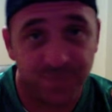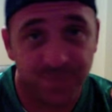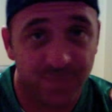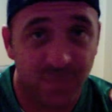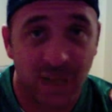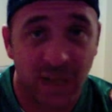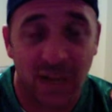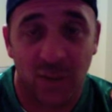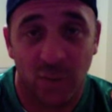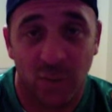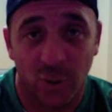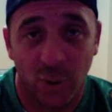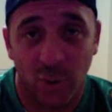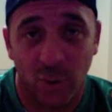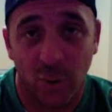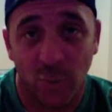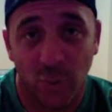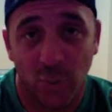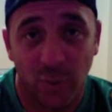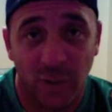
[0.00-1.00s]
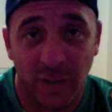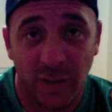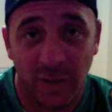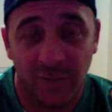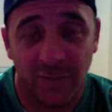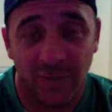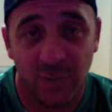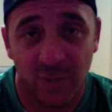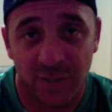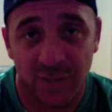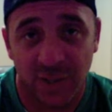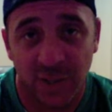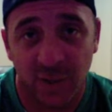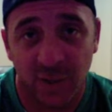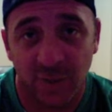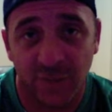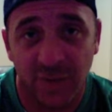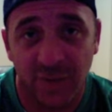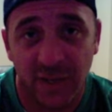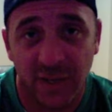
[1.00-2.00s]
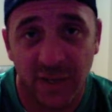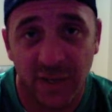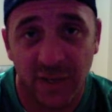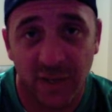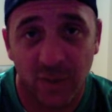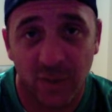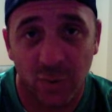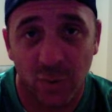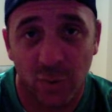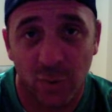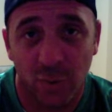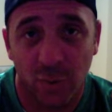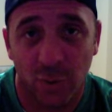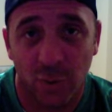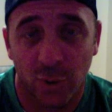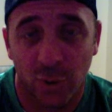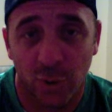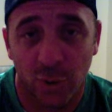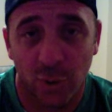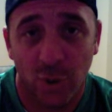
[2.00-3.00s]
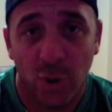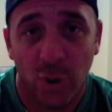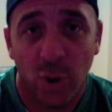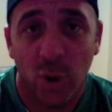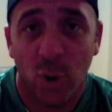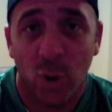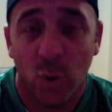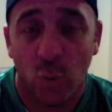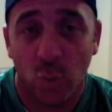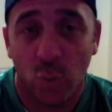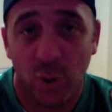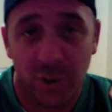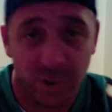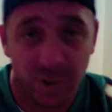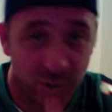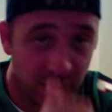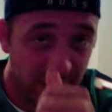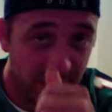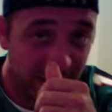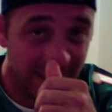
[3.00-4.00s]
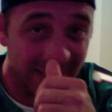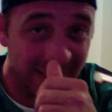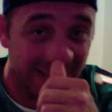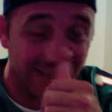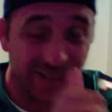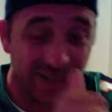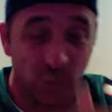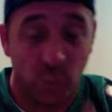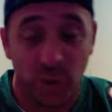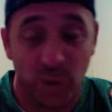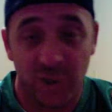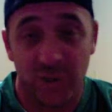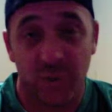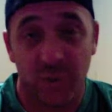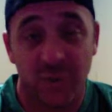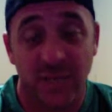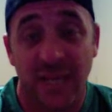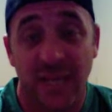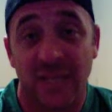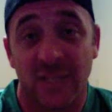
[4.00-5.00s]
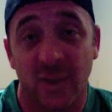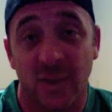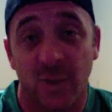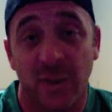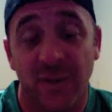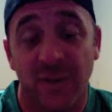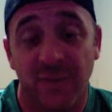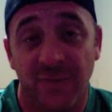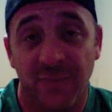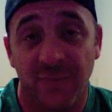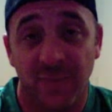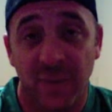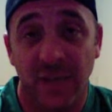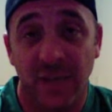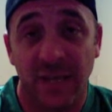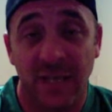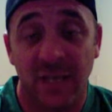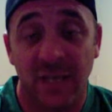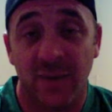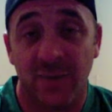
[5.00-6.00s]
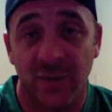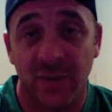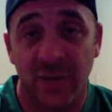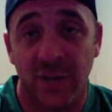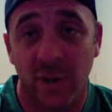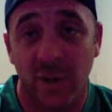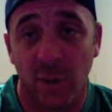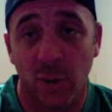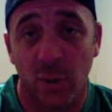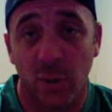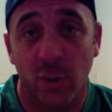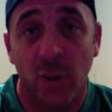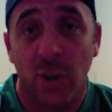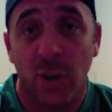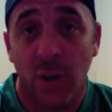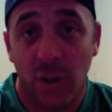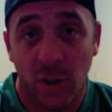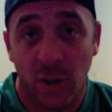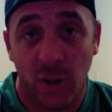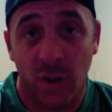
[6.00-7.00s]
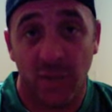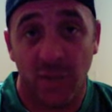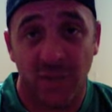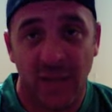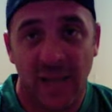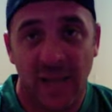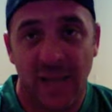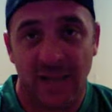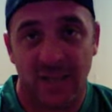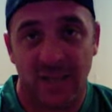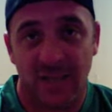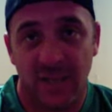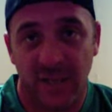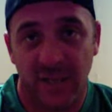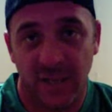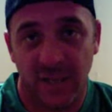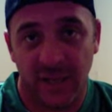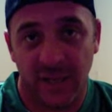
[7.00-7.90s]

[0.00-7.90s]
I don't know if it was in her vehicle or where she was at. No, he did a video of the accident